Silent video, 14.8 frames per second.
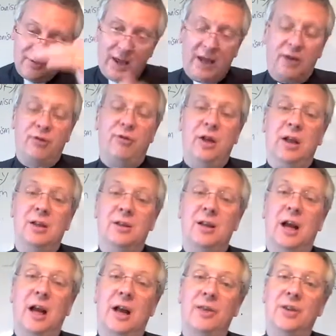that creed,
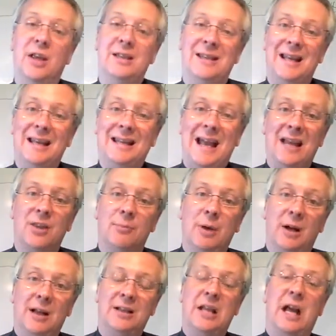there's an
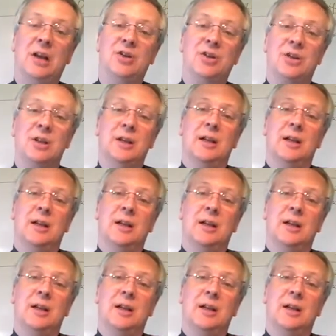anathema attached,